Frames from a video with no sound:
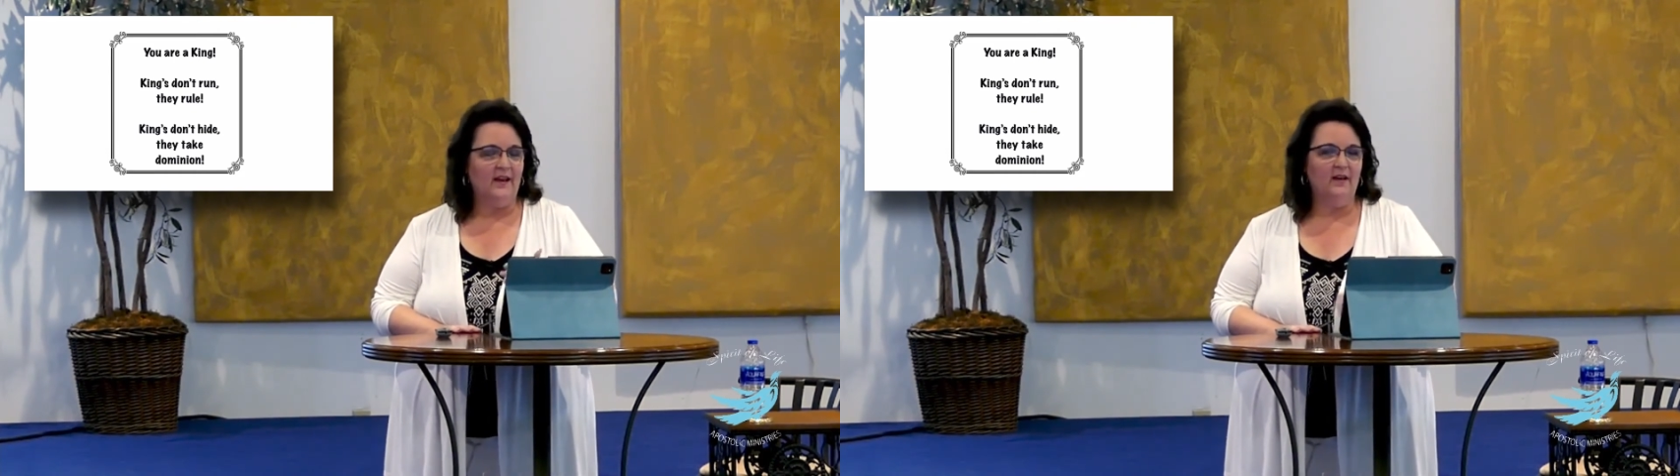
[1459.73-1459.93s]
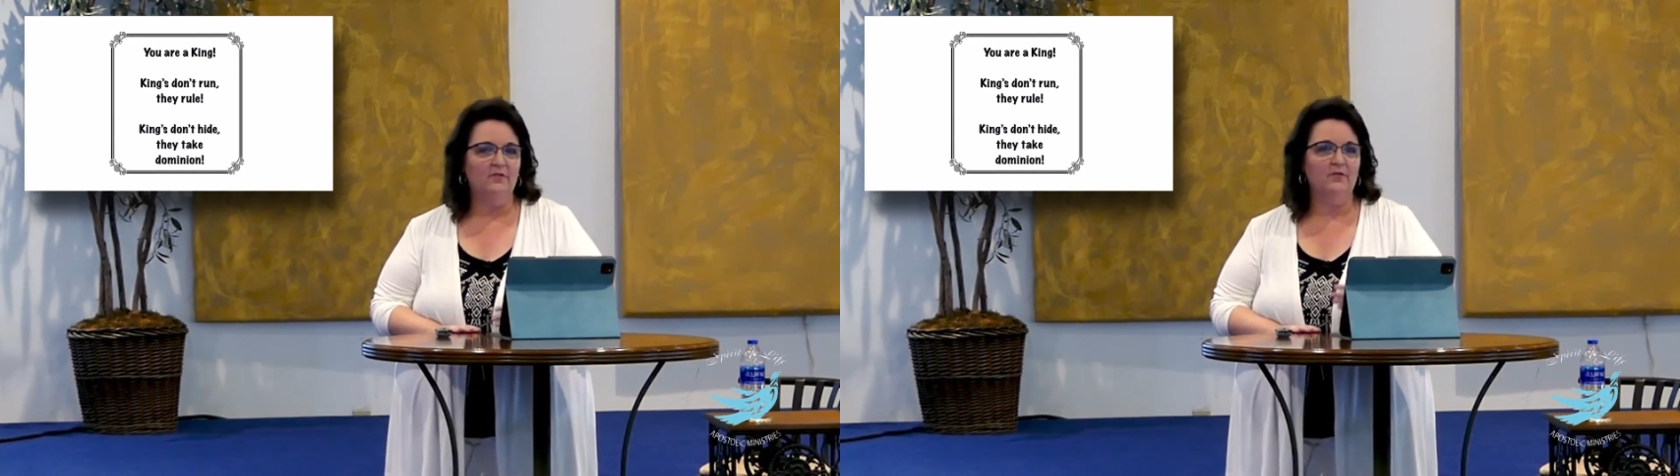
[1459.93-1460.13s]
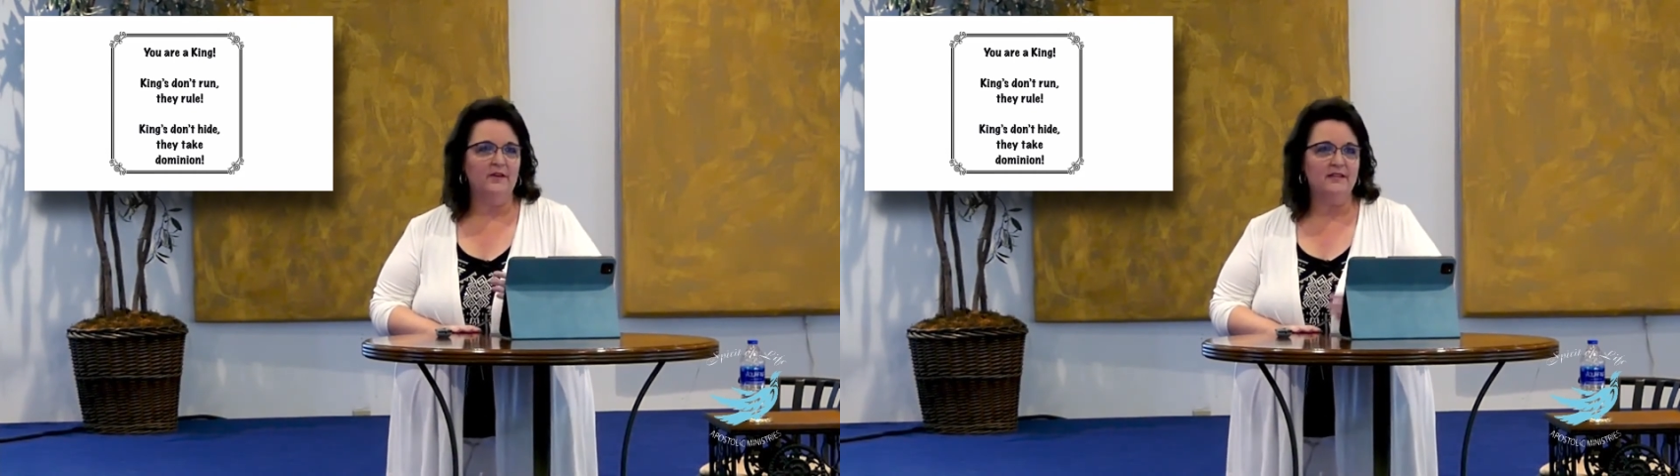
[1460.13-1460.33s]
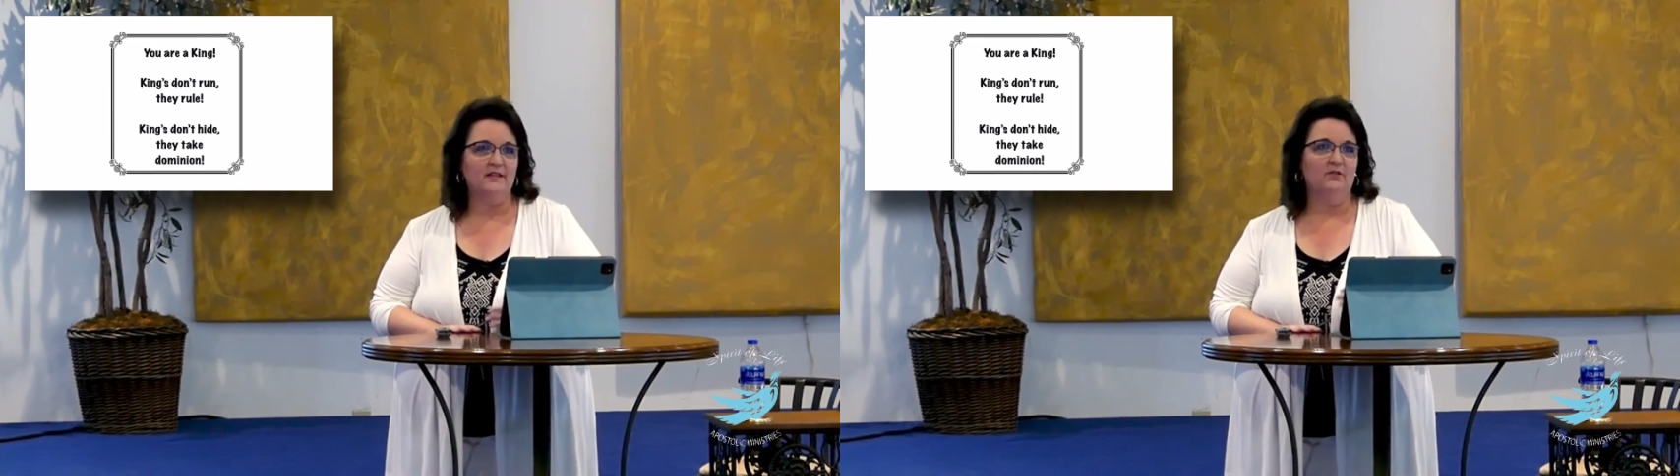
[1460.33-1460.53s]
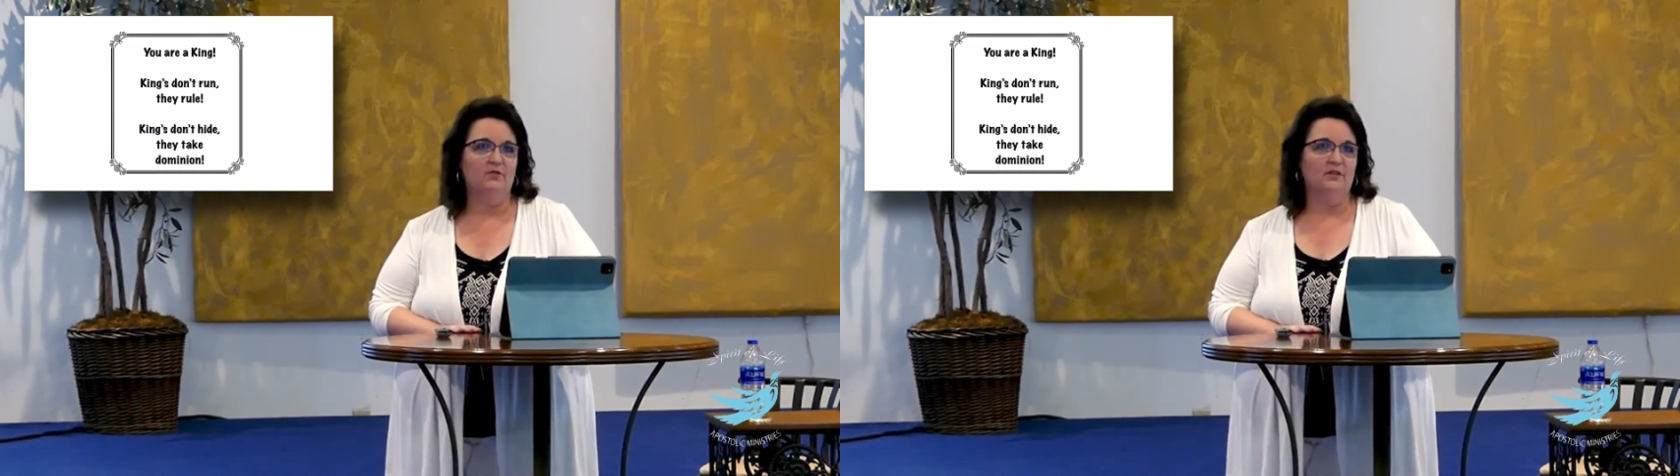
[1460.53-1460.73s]
every
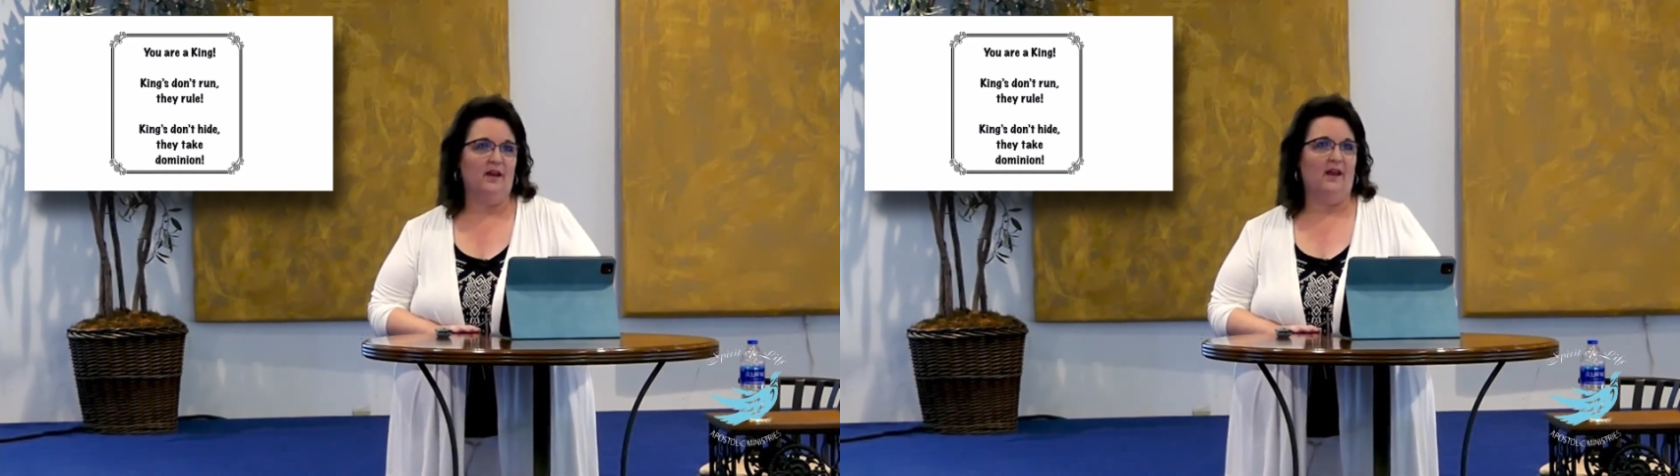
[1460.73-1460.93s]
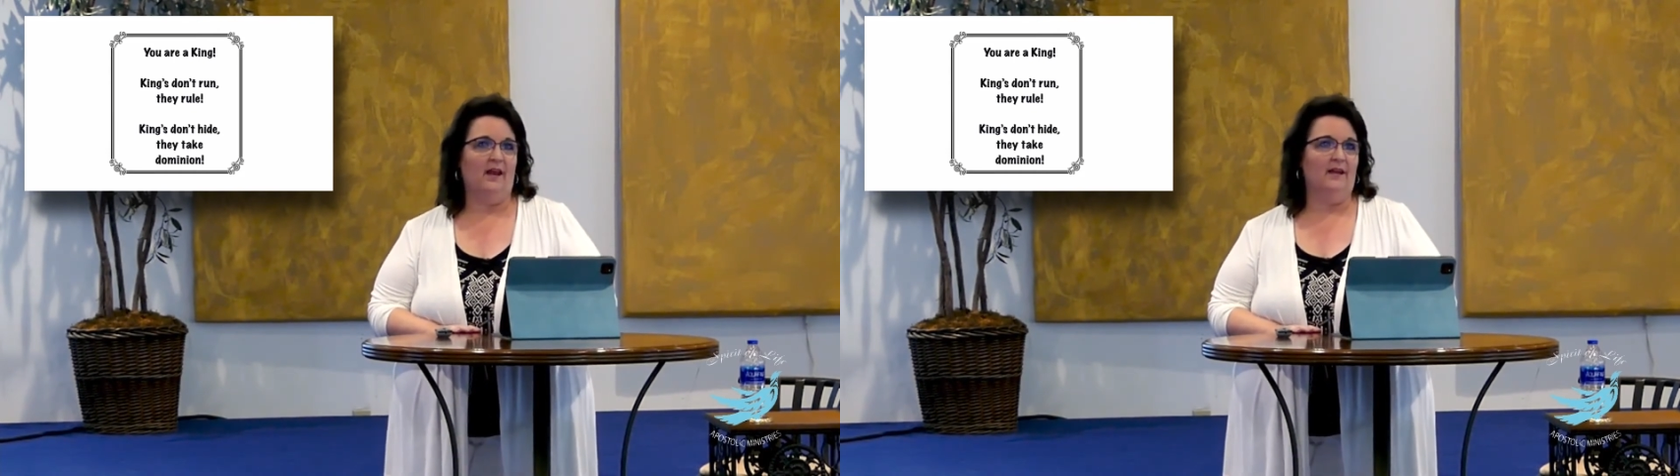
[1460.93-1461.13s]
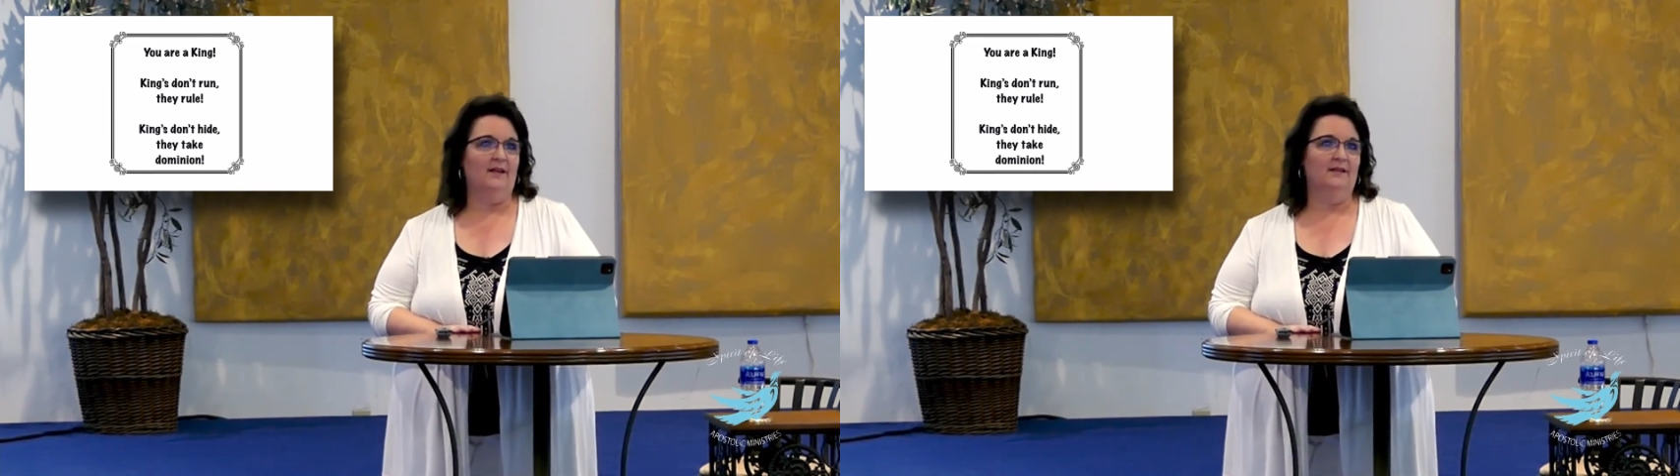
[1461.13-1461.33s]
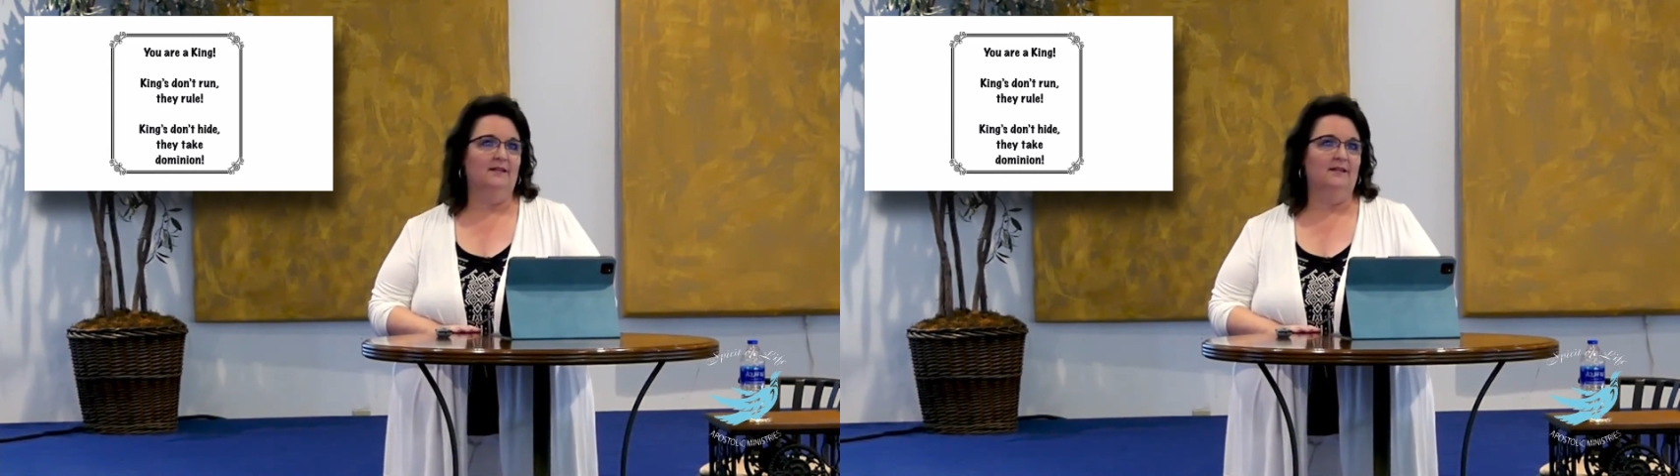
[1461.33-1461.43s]
single day.